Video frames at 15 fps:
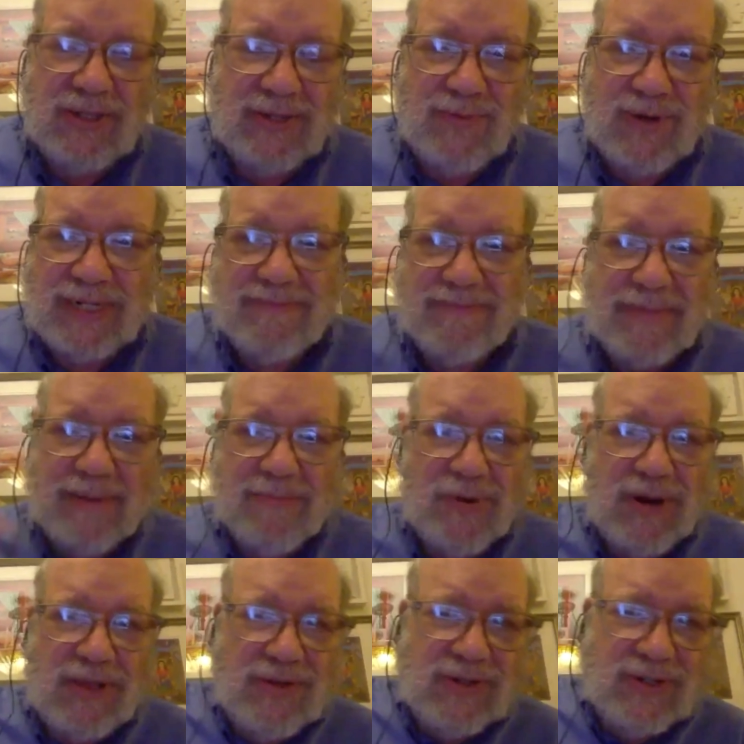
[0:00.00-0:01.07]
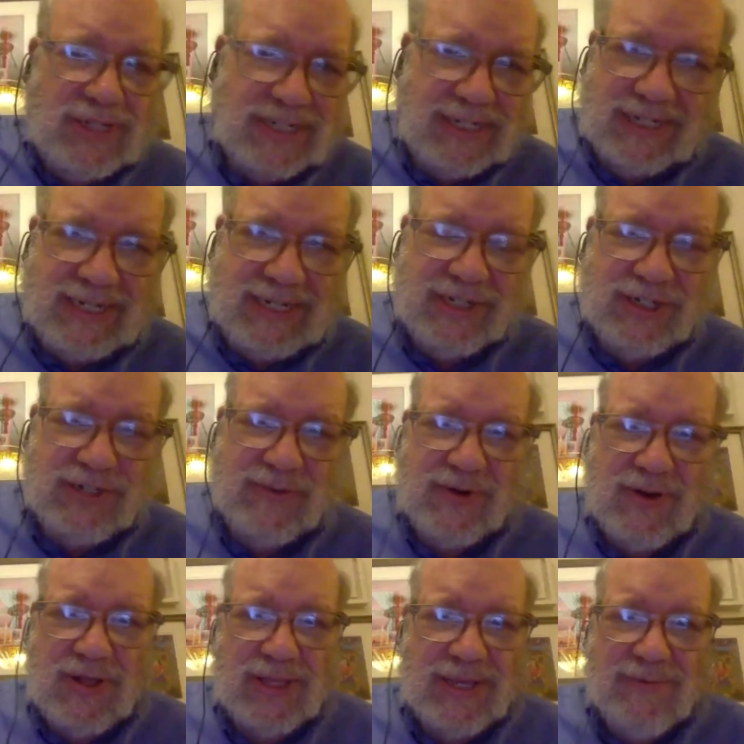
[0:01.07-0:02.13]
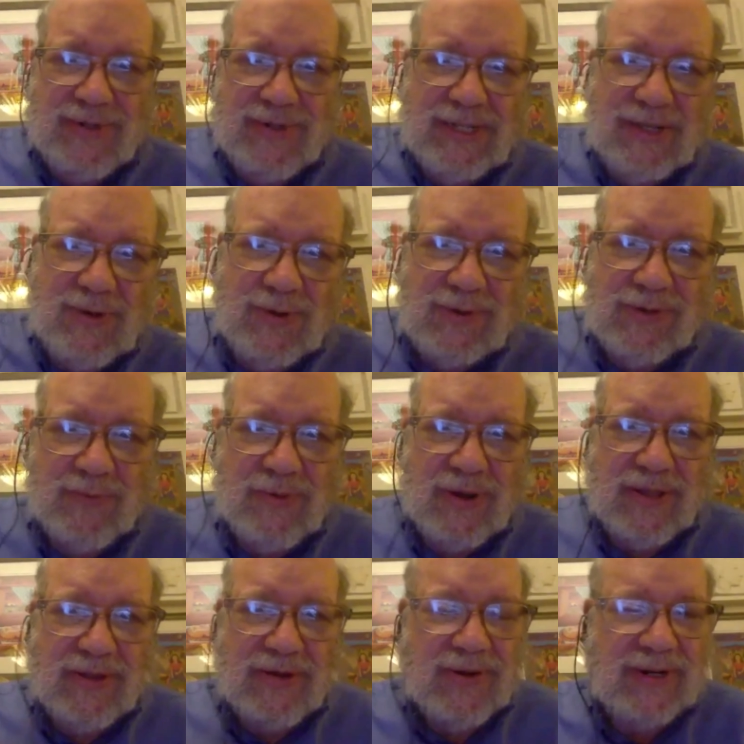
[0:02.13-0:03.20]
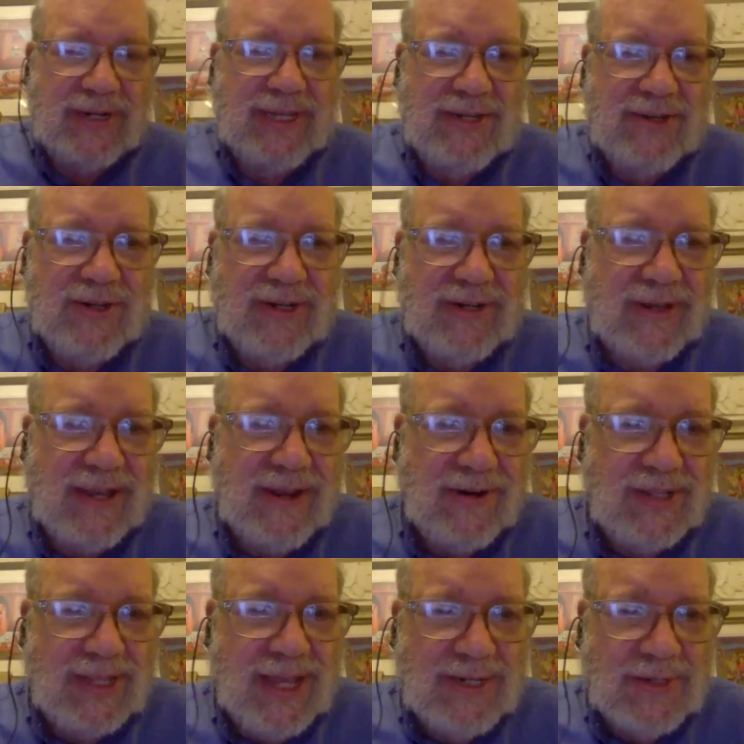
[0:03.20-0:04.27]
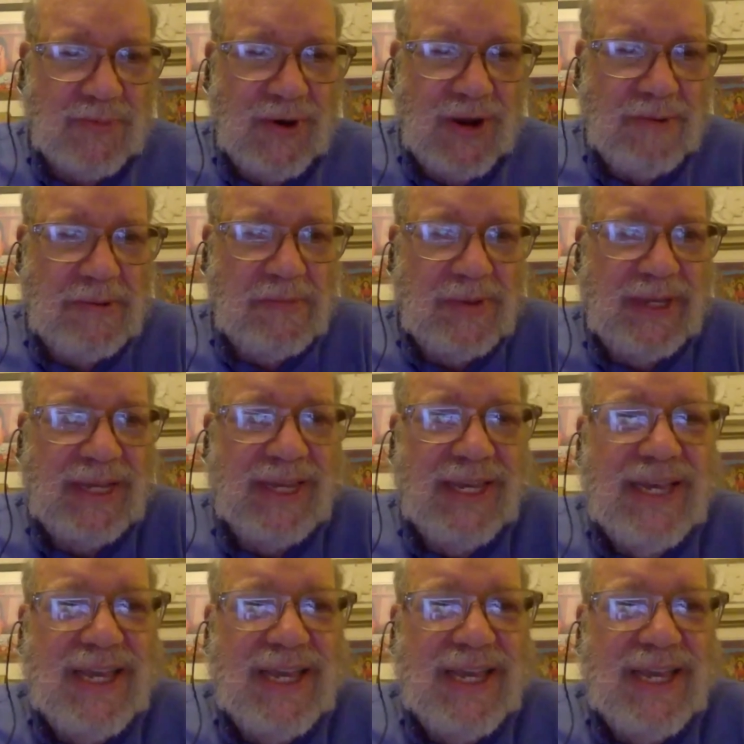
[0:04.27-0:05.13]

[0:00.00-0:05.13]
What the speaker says: It wasn't my brother's issue at all. He was the older brother. He couldn't have cared less, probably.